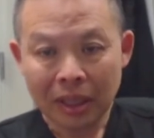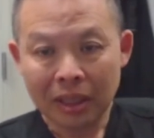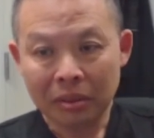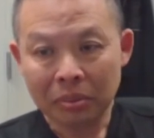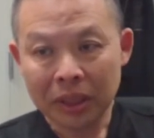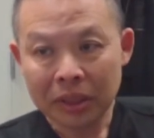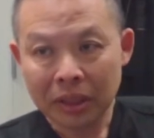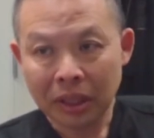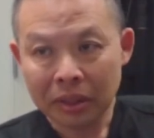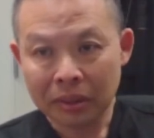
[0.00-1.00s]
um, but
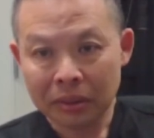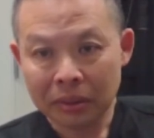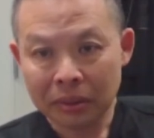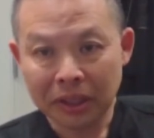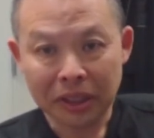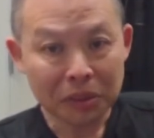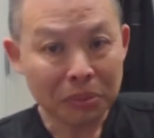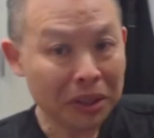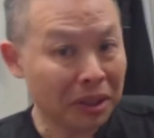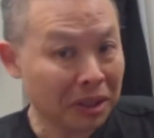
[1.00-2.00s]
other clinics
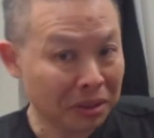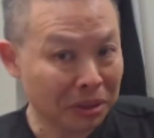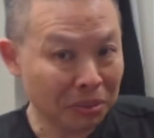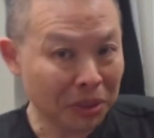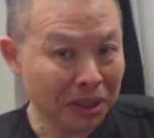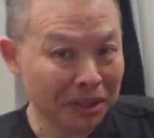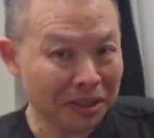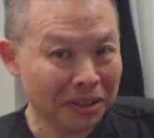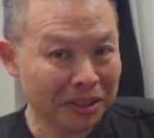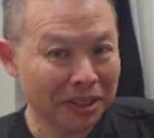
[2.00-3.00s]
may not be uh,